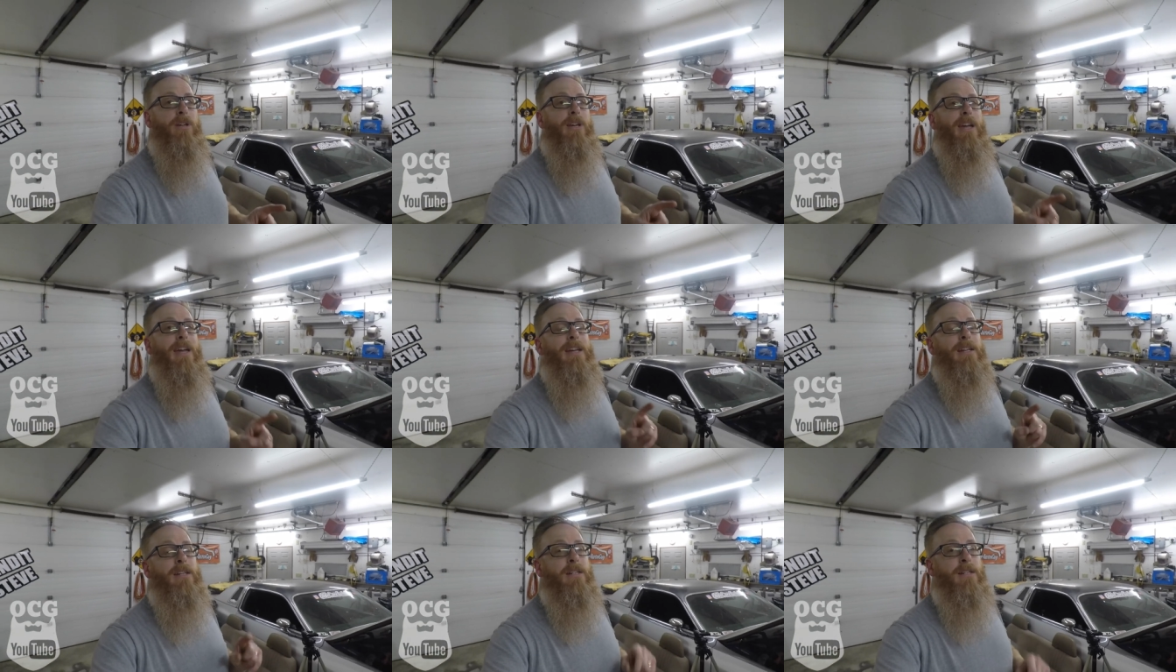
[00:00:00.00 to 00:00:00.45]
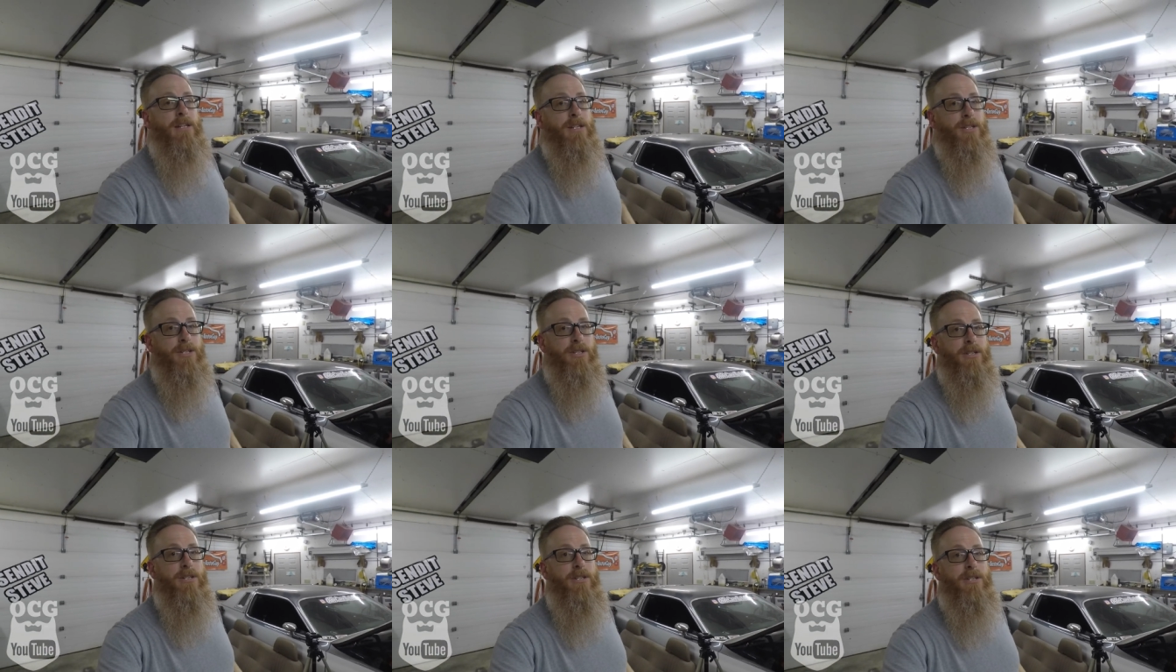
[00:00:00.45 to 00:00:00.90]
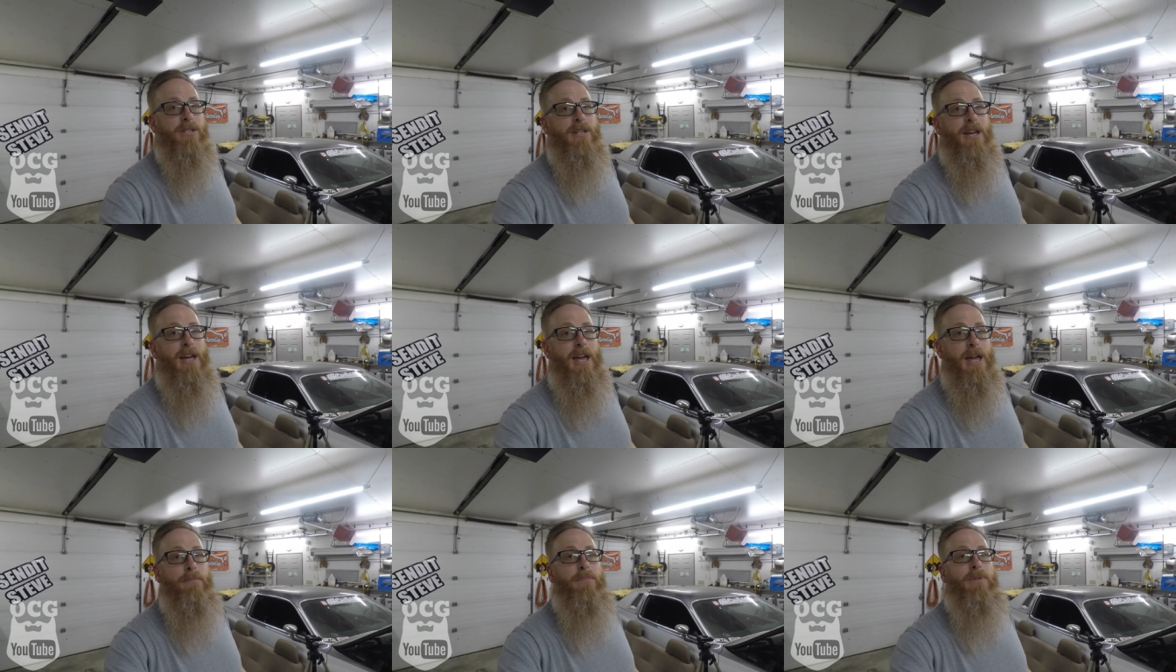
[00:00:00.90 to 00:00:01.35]
a distance
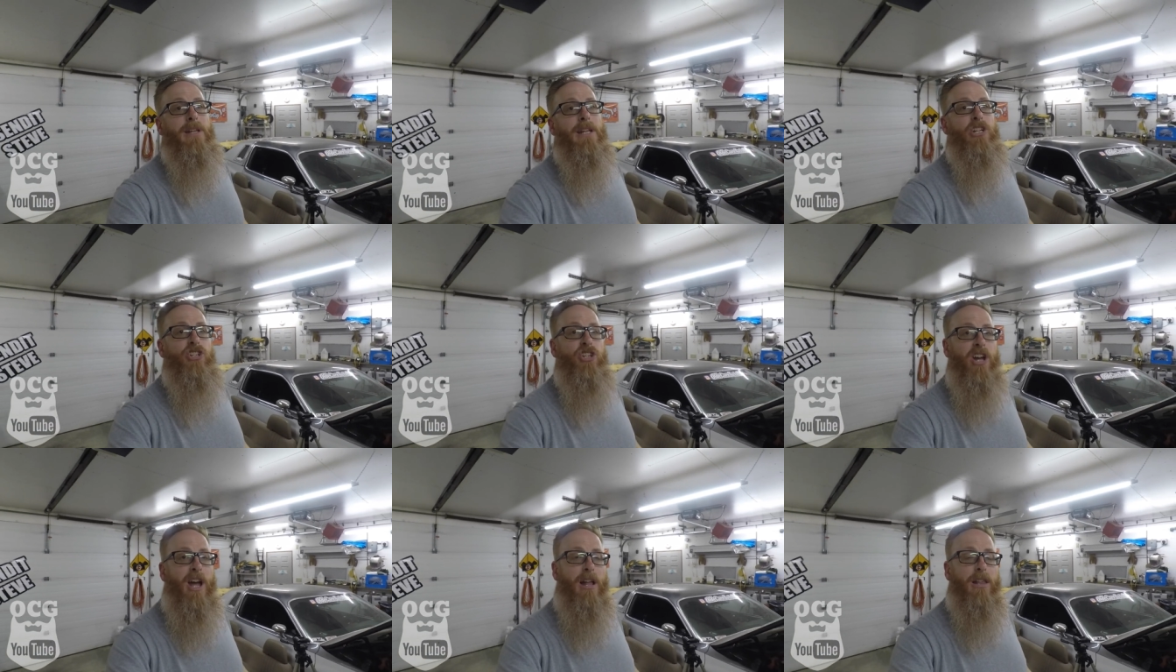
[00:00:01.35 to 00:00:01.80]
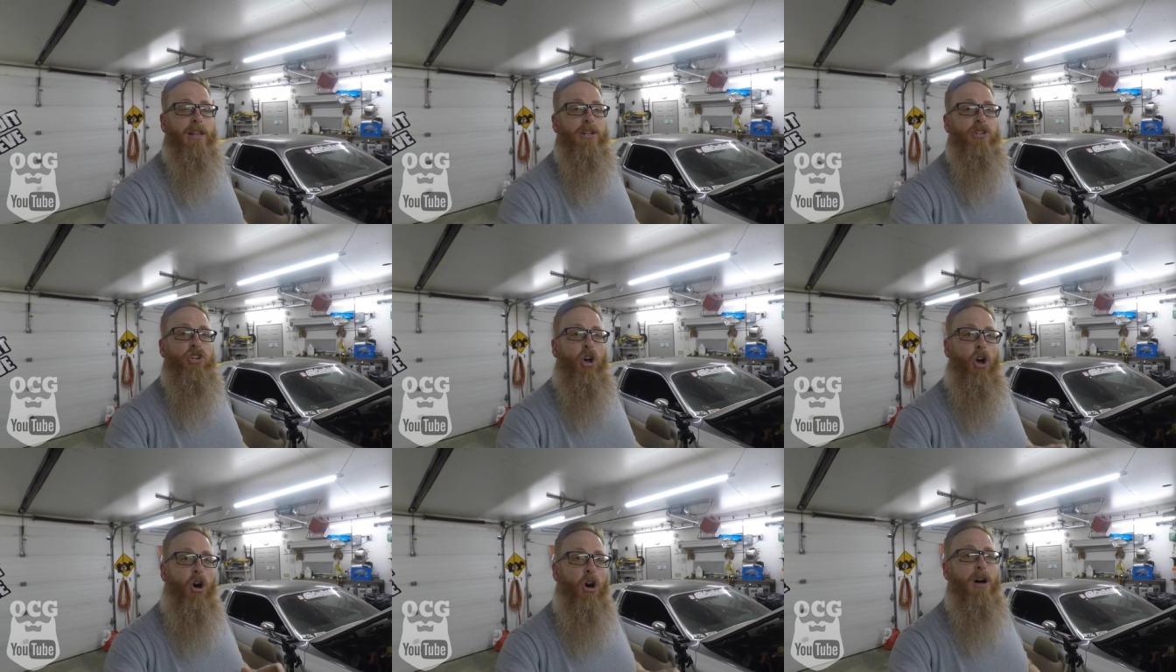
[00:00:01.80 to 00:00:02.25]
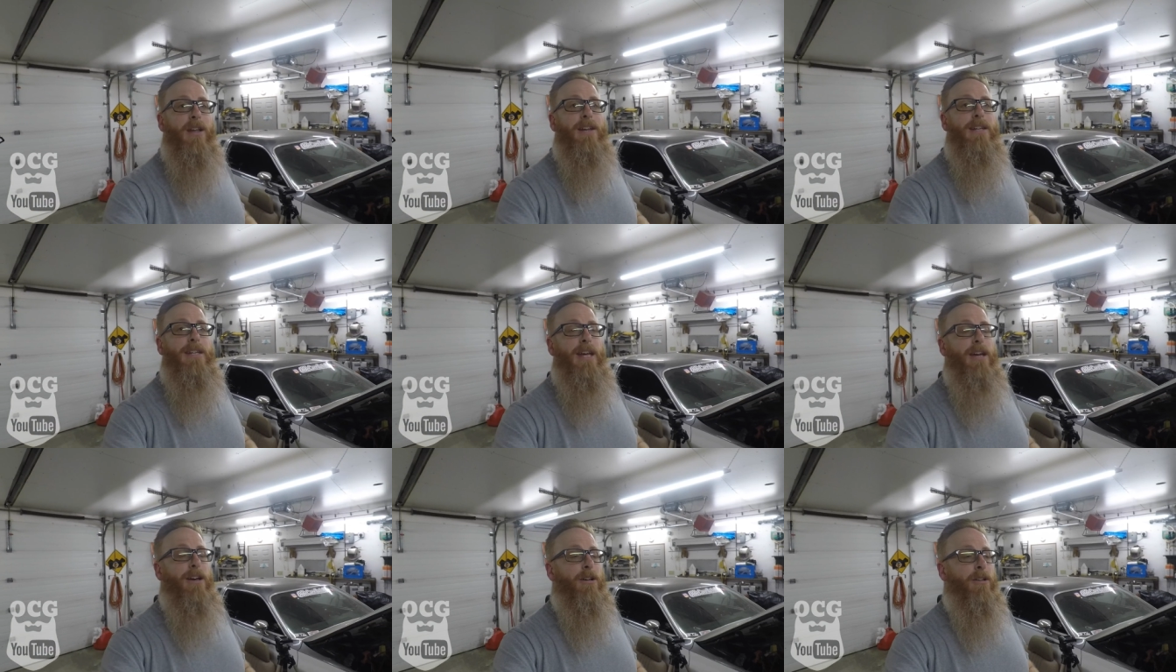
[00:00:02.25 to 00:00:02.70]
to empty challenge on
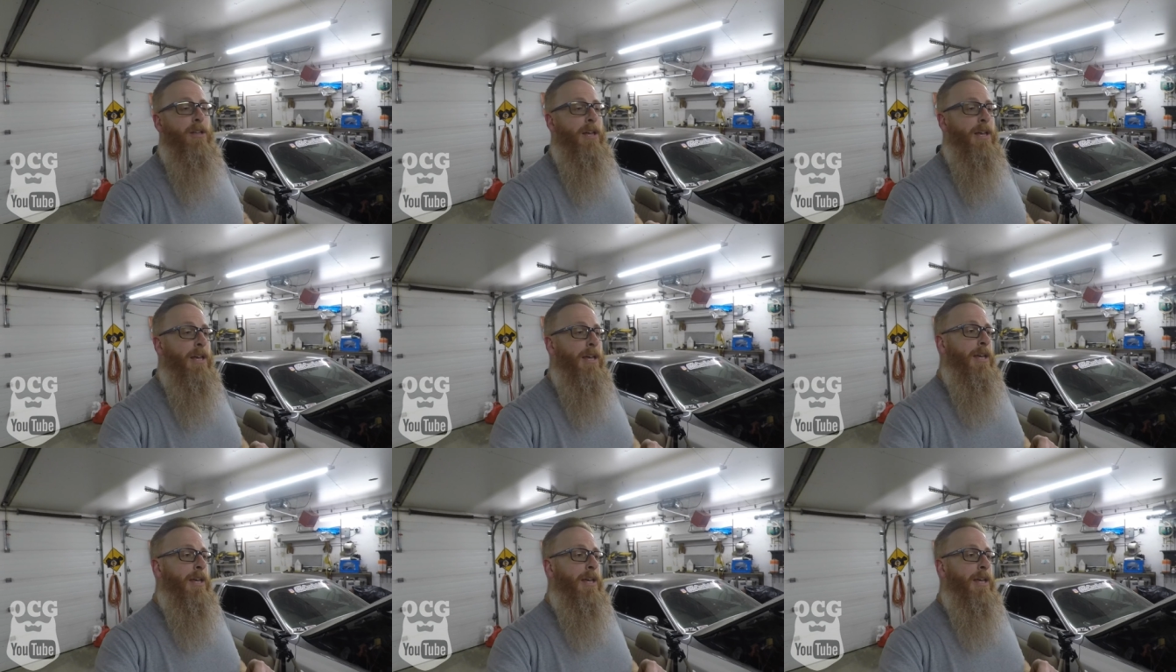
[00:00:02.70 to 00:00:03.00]
Dale